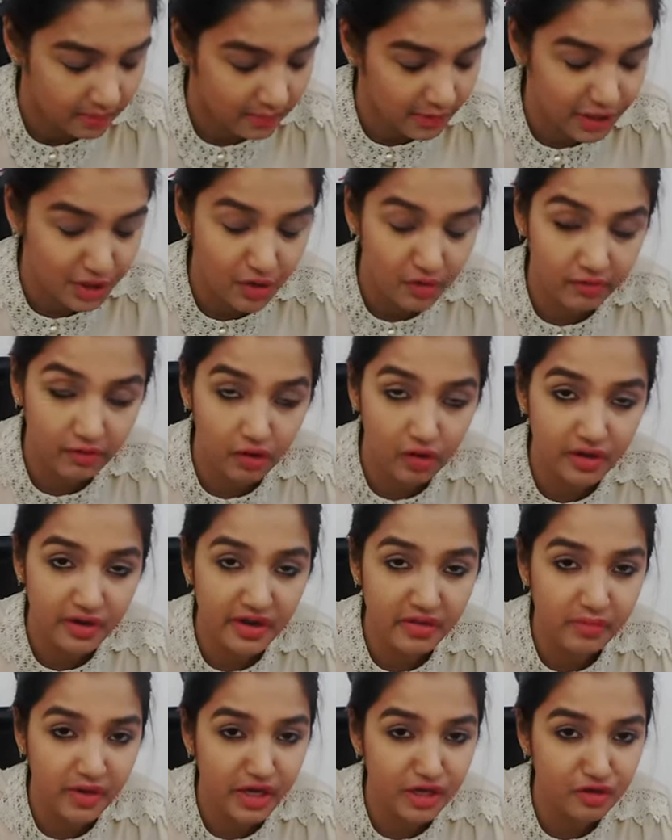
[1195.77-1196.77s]
But you have
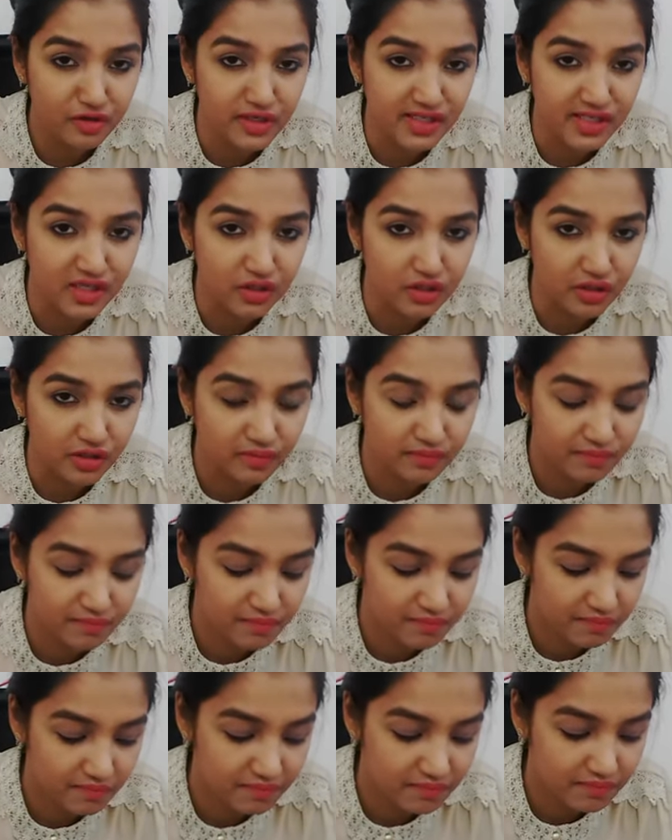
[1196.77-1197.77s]
already made your decision.
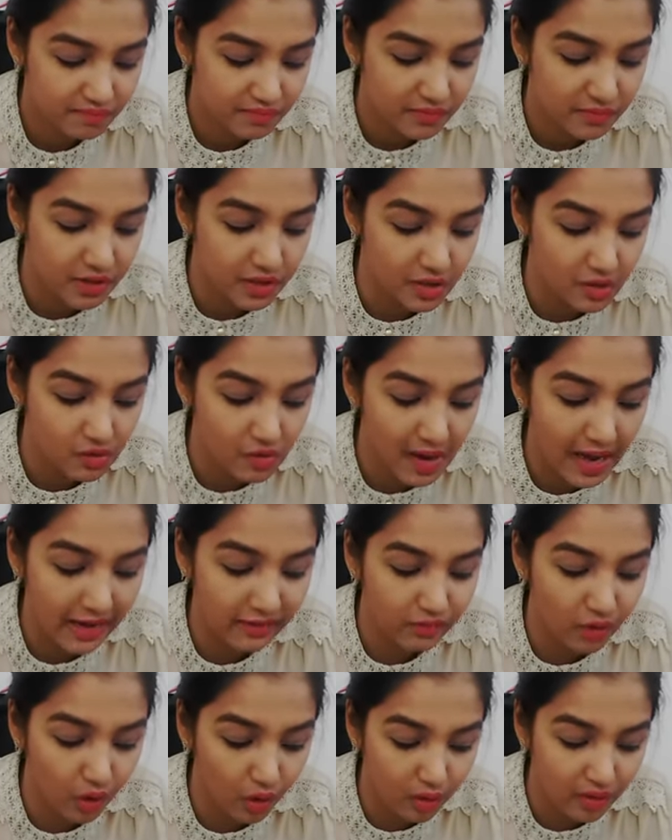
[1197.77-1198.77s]
You
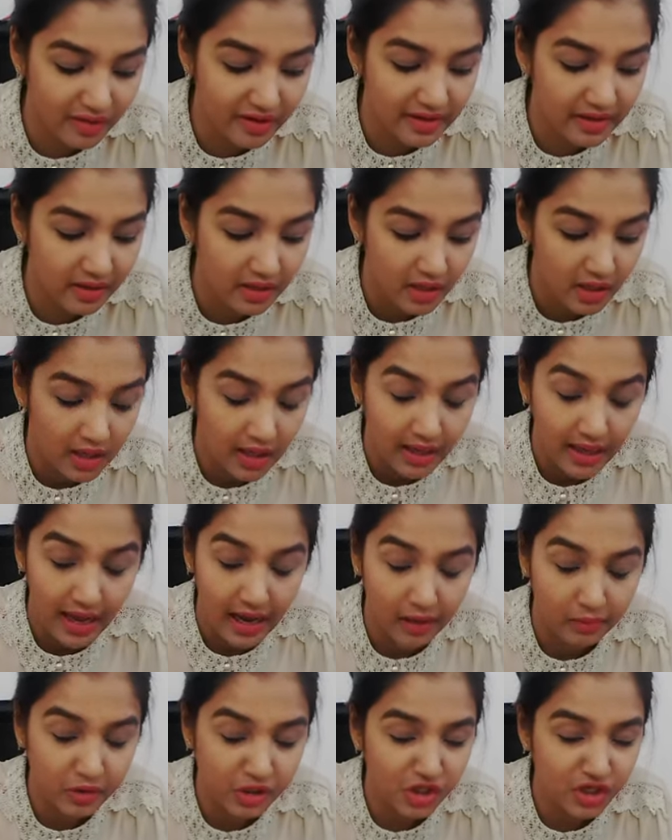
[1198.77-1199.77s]
have already,
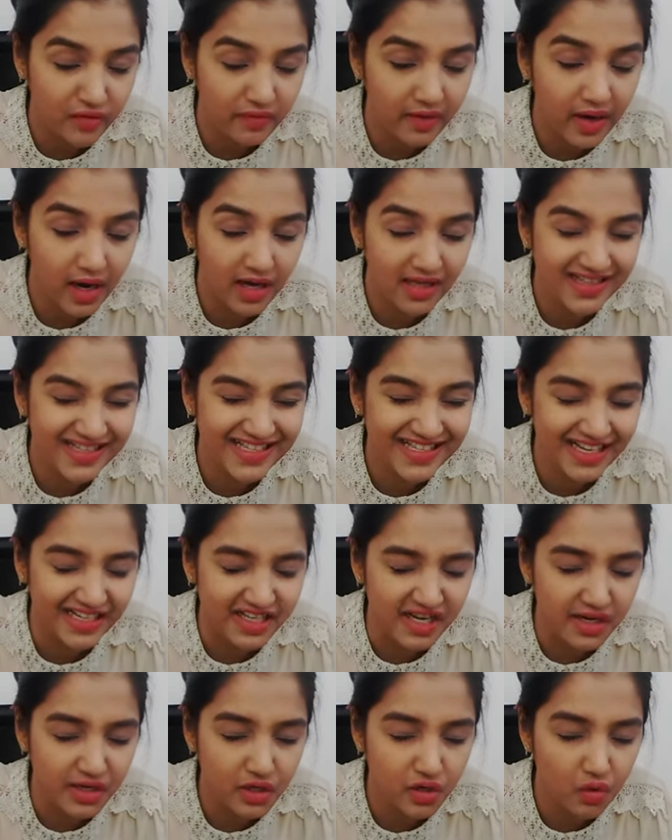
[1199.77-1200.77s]
how much ever
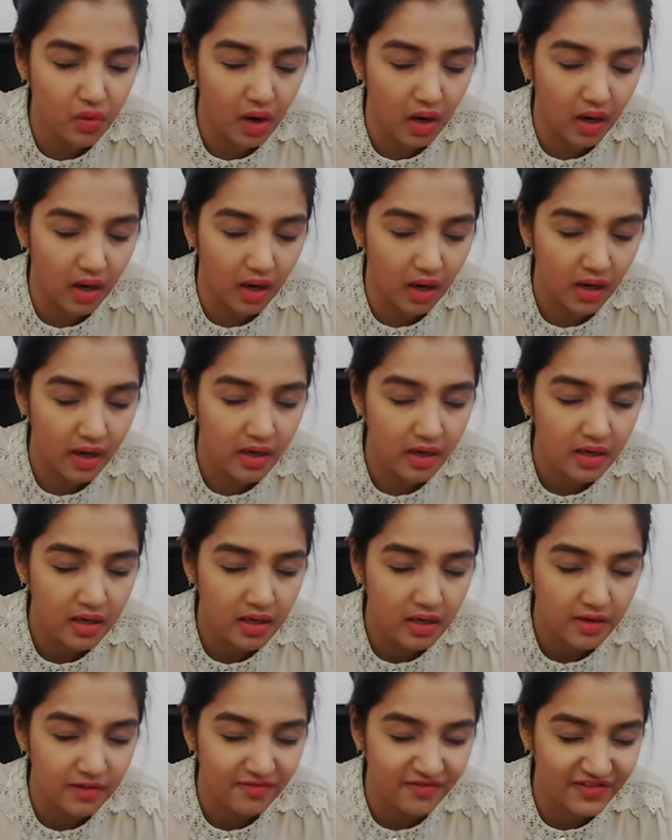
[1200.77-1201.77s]
uncertain you are
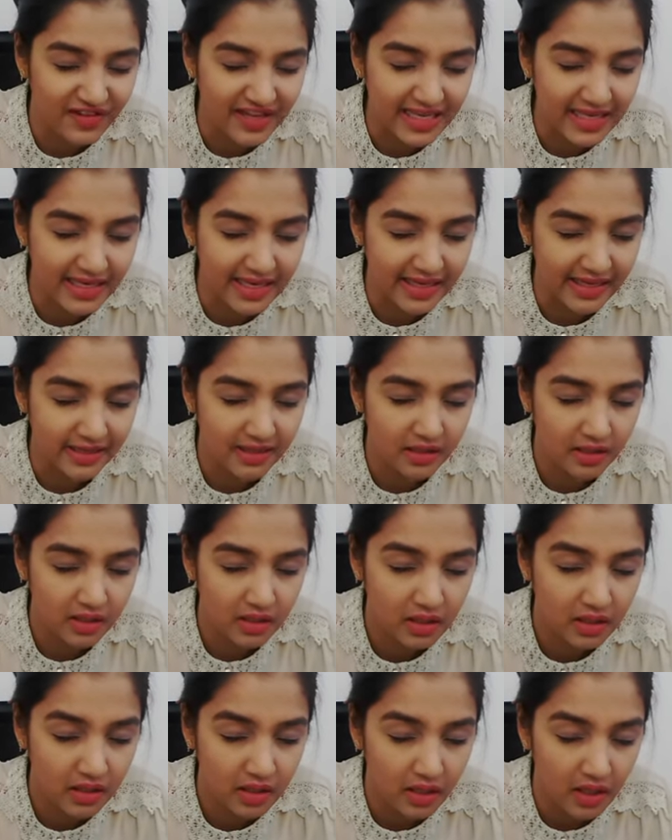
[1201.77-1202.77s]
feeling,
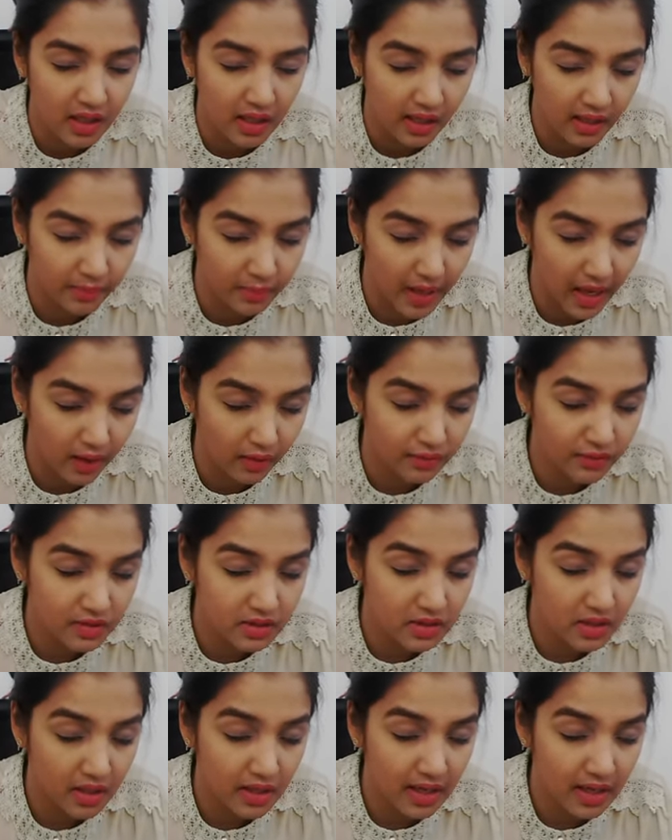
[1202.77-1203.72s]
about